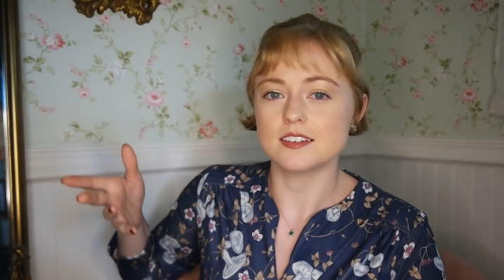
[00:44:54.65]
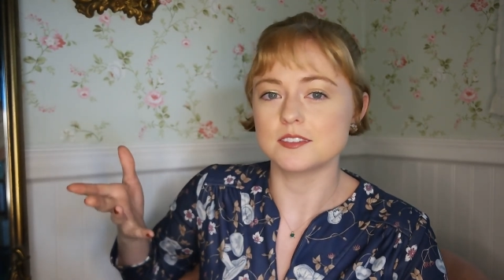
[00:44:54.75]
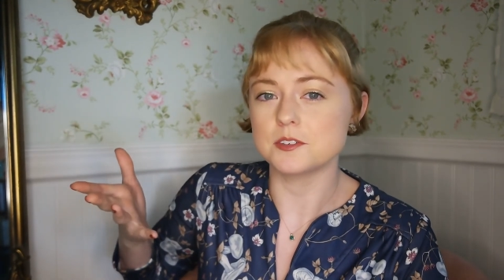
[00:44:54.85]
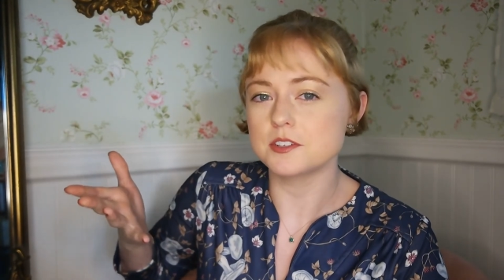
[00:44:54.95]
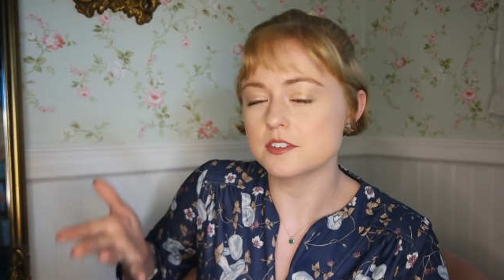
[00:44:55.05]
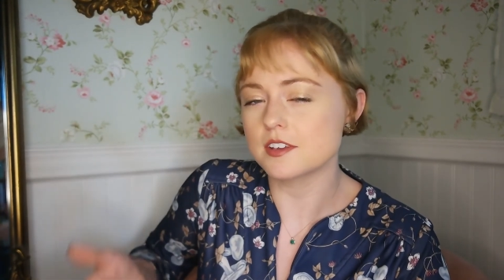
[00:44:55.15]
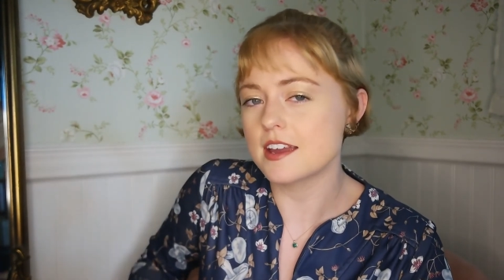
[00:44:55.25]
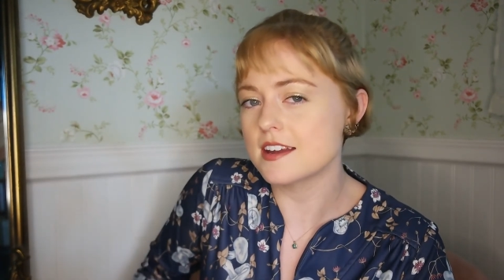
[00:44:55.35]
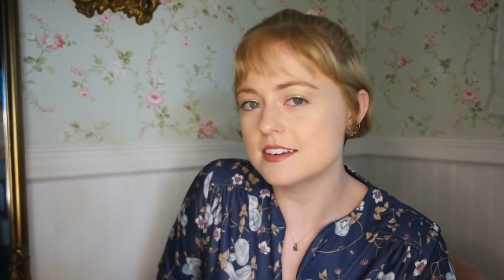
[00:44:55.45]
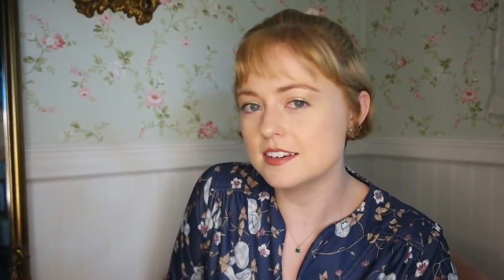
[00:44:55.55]
real
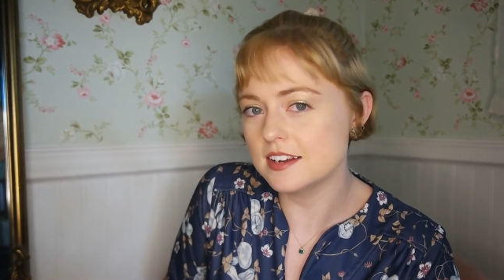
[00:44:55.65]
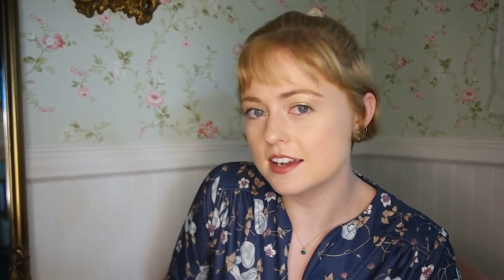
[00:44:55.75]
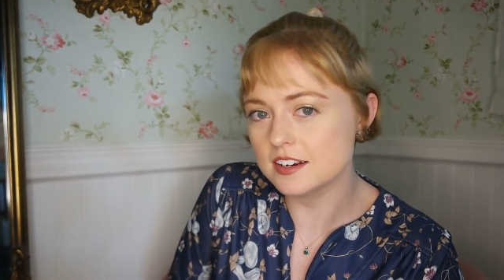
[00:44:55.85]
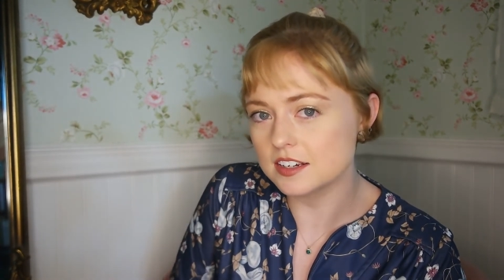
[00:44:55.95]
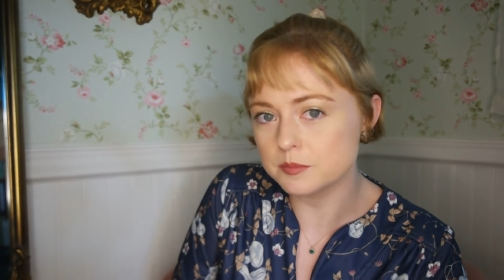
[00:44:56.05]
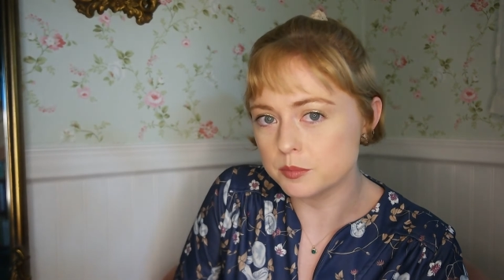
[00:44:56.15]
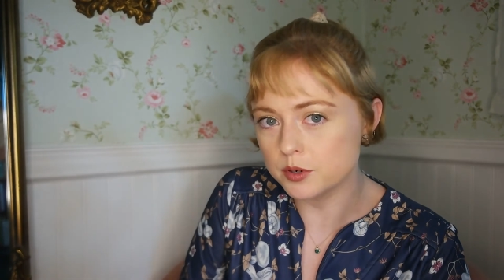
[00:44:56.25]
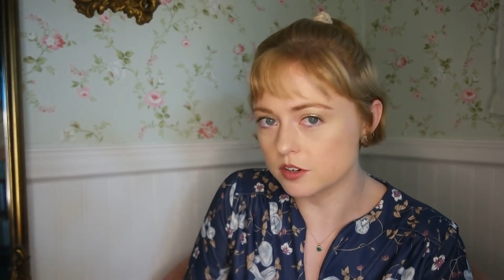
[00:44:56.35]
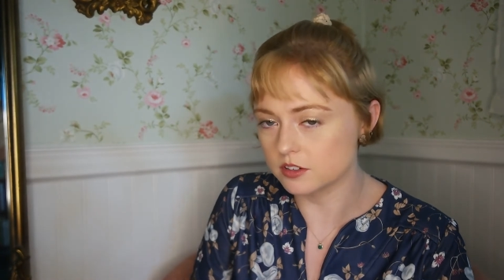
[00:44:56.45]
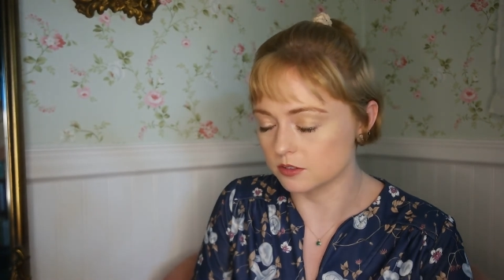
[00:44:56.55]
handy-dandy
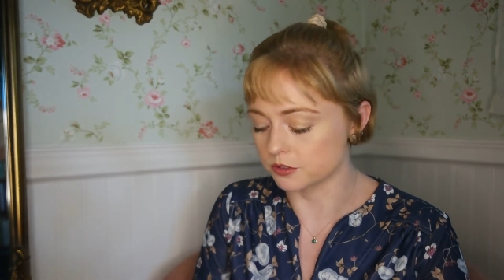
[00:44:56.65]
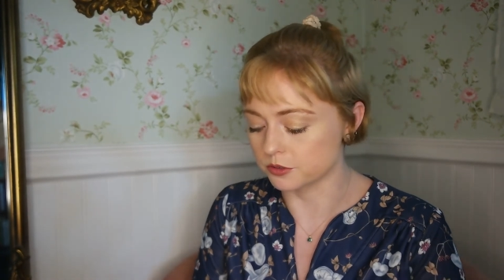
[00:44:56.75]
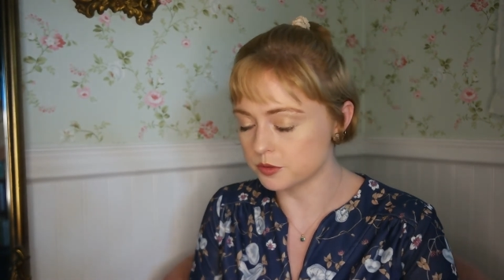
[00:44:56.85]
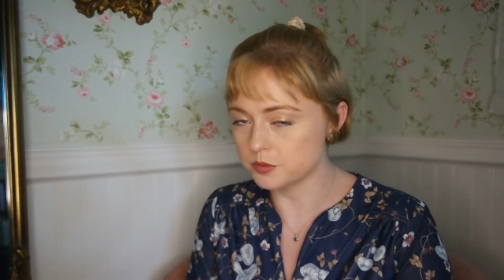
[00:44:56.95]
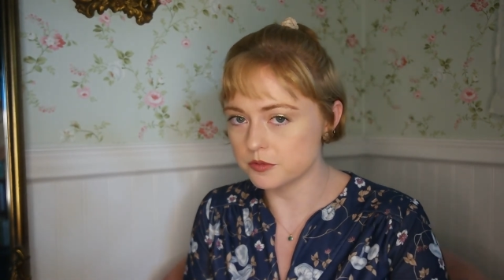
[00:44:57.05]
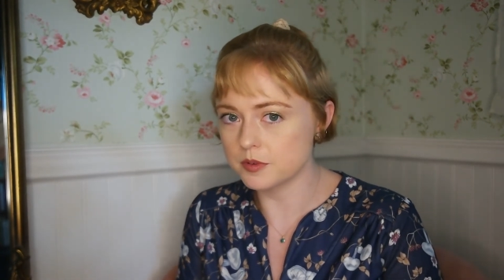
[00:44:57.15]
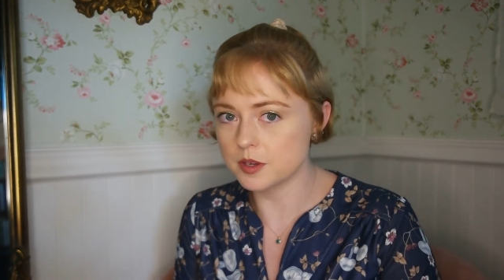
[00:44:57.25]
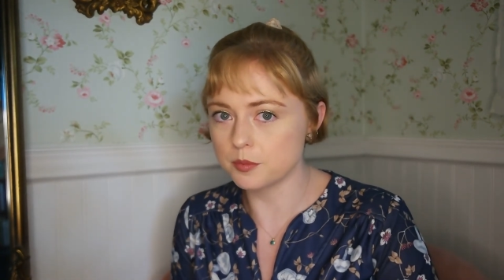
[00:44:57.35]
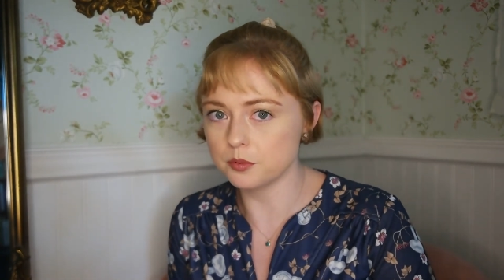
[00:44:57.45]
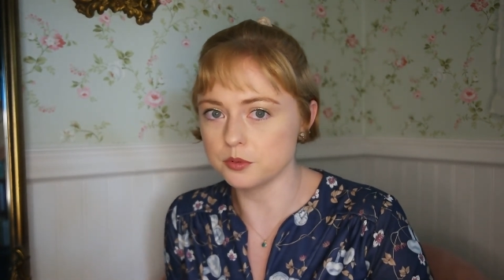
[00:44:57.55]
book or group of
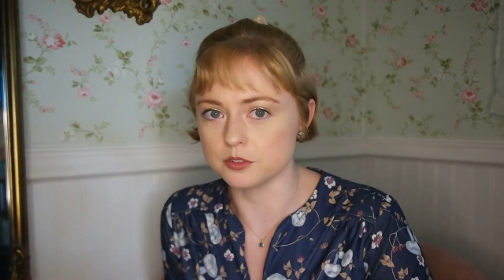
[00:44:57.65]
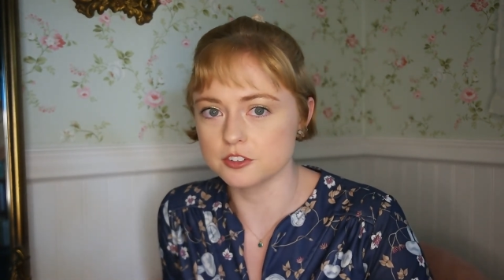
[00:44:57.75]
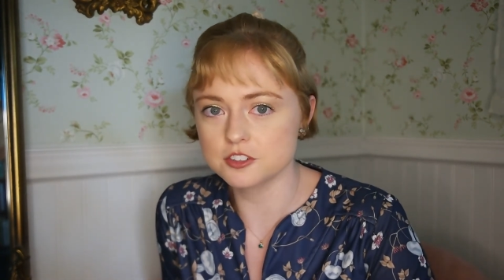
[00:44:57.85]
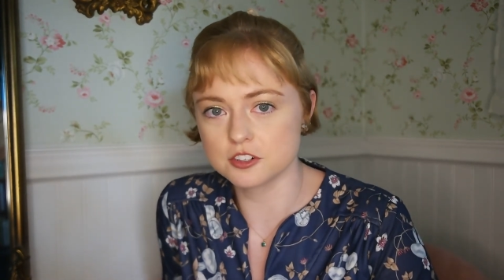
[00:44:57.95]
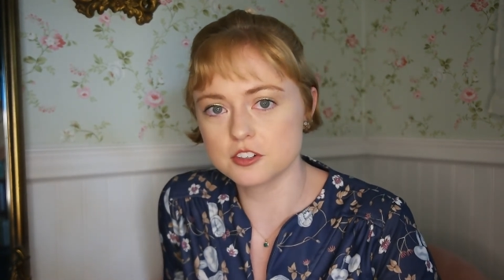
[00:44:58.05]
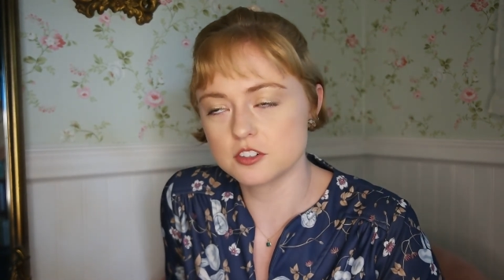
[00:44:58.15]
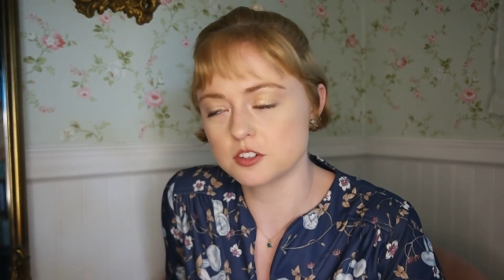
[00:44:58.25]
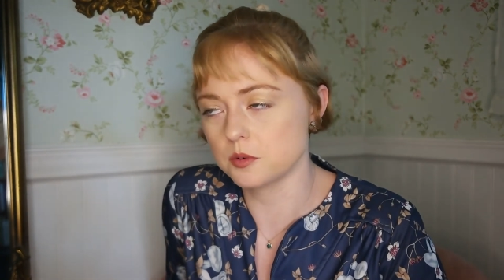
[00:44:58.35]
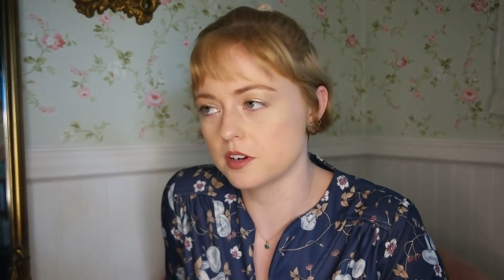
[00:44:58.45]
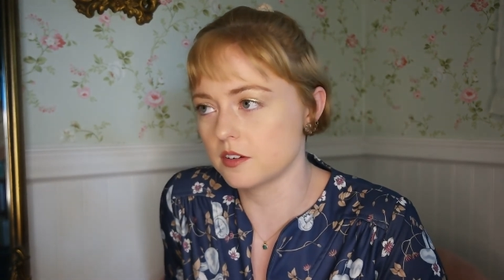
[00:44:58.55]
people or church
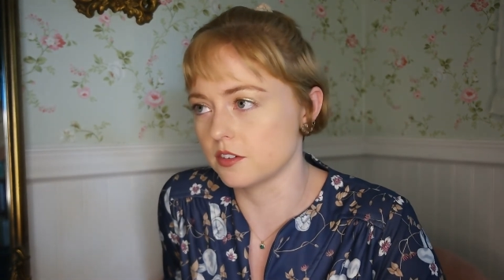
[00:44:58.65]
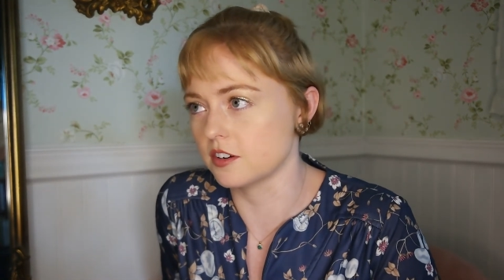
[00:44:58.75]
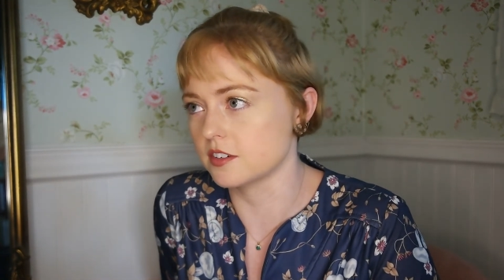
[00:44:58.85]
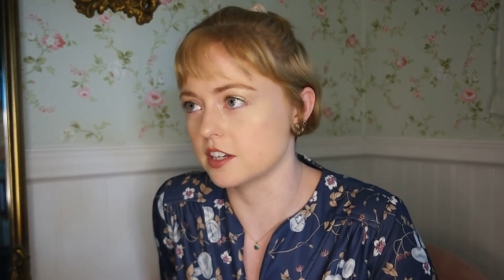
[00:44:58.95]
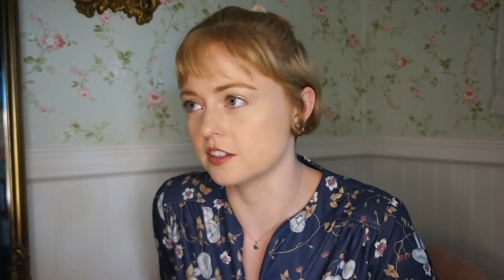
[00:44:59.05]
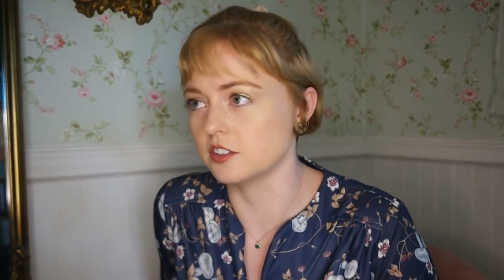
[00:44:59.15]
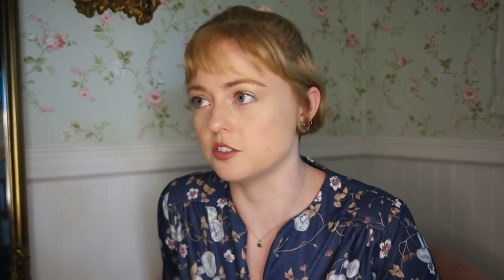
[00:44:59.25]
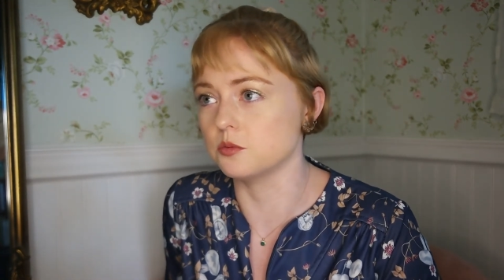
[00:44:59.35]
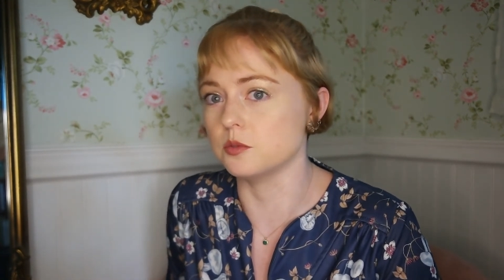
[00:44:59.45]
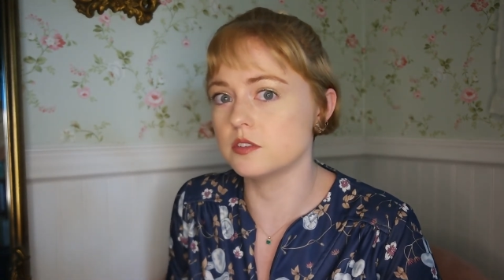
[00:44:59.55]
or whatever telling
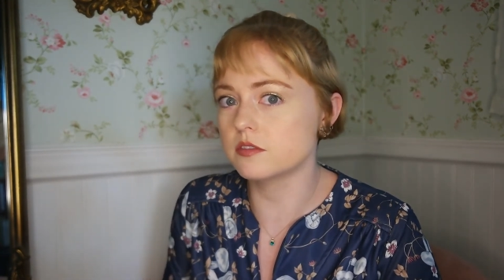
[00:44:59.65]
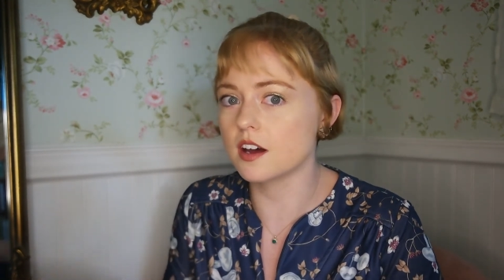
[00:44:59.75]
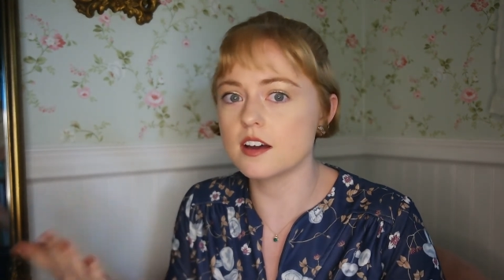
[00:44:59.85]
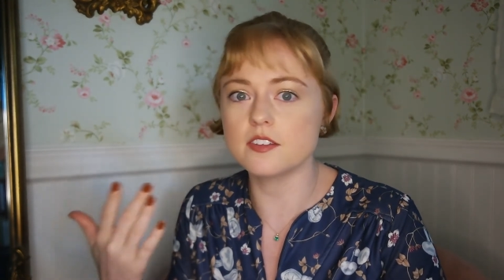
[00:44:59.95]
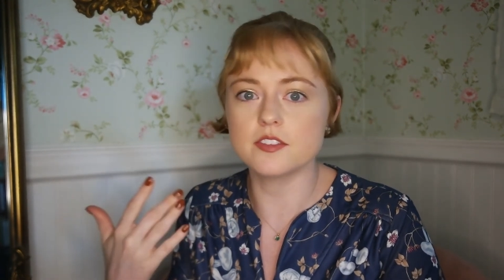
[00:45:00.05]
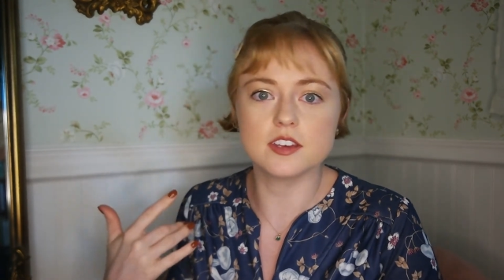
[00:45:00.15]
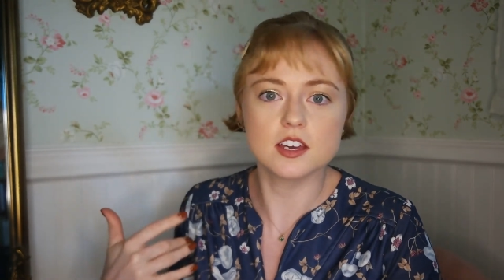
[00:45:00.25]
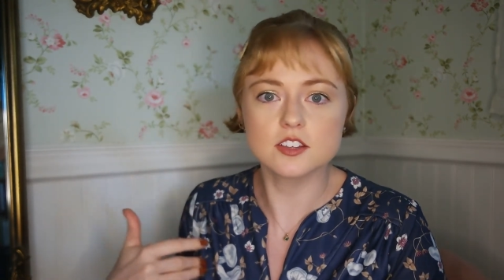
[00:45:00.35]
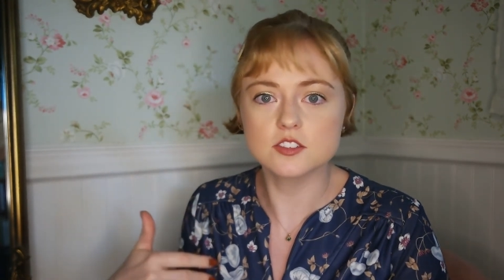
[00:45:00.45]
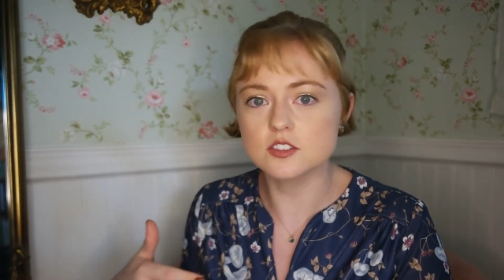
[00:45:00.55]
you we've got the
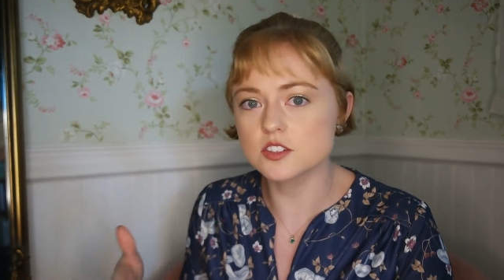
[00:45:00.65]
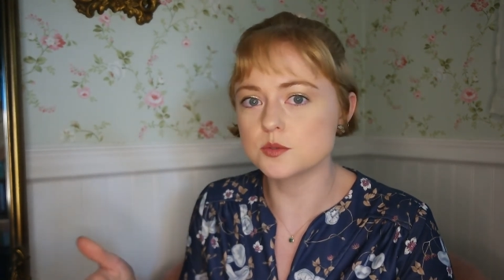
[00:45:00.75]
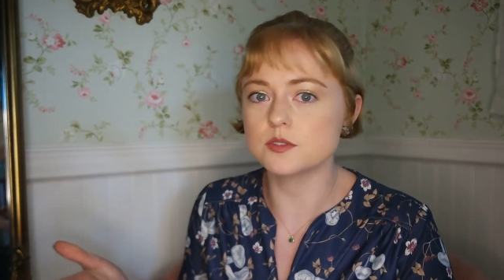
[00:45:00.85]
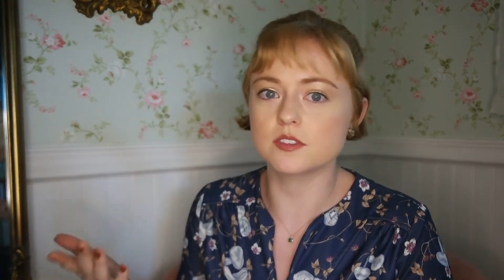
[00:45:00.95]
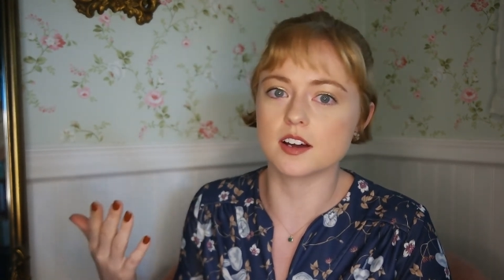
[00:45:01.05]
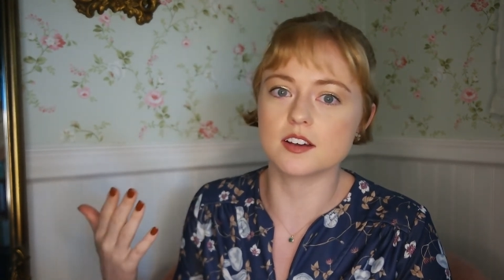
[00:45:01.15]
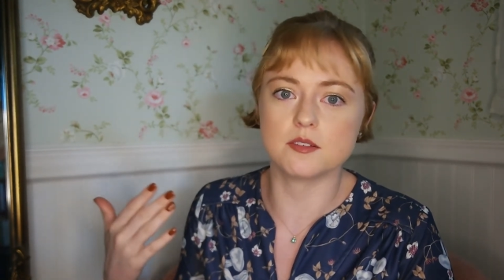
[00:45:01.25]
answers, we've got